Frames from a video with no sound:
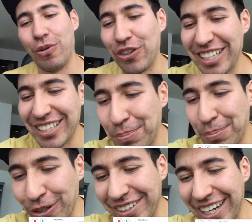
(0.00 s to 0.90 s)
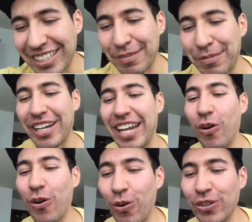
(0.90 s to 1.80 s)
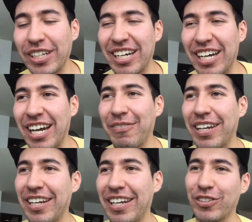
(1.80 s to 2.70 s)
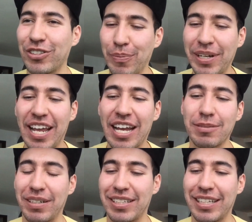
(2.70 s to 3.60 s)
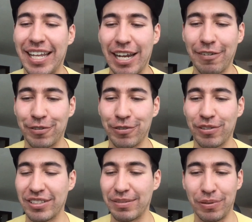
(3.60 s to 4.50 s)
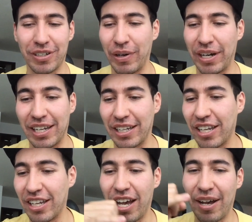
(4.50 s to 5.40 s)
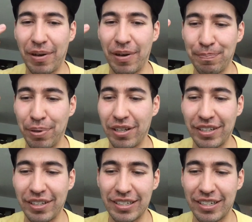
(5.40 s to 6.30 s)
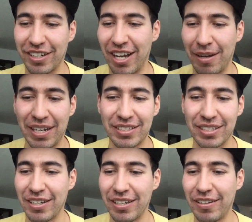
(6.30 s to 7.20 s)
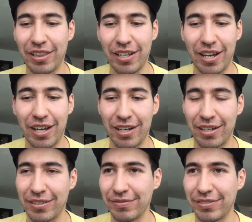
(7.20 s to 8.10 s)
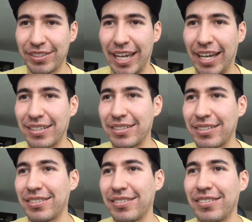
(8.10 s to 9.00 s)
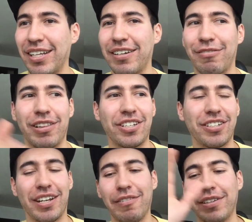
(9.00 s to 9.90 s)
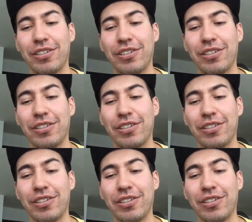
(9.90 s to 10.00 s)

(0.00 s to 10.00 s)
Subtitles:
Well, this book talks about it all the time. You know, so many aspects in life, blown away, like about politics, economics, sex, like religion,